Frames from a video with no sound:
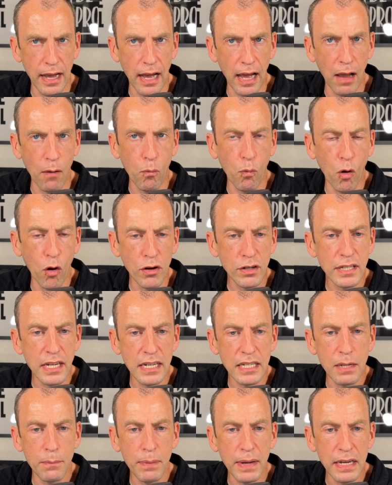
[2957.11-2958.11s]
I want
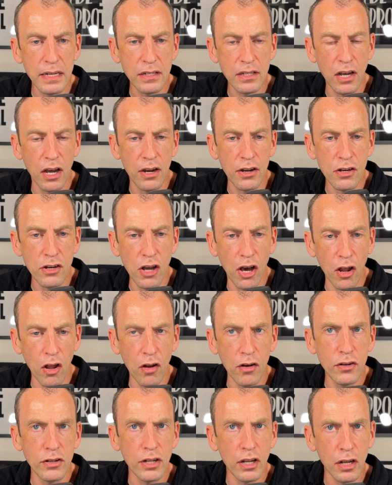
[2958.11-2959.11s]
it to be done not
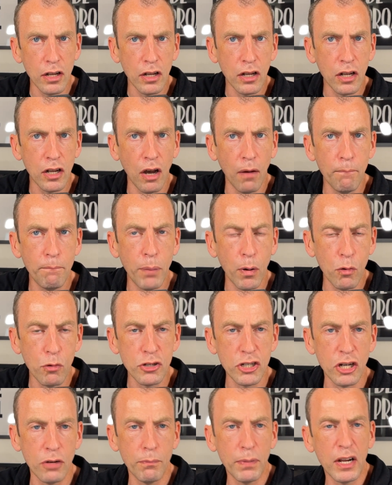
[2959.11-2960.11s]
under
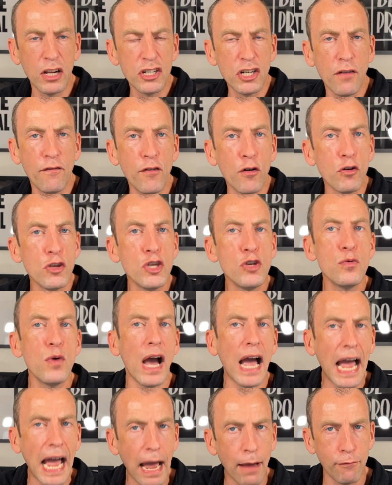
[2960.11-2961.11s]
compulsion because you feel you
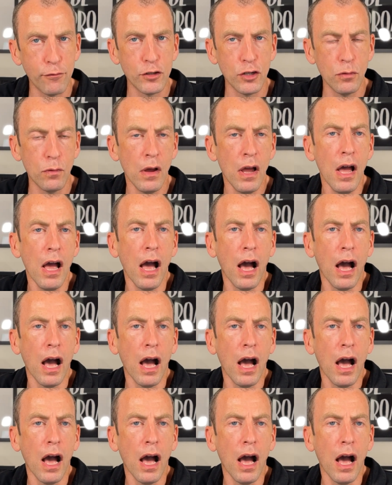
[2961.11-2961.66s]
have to.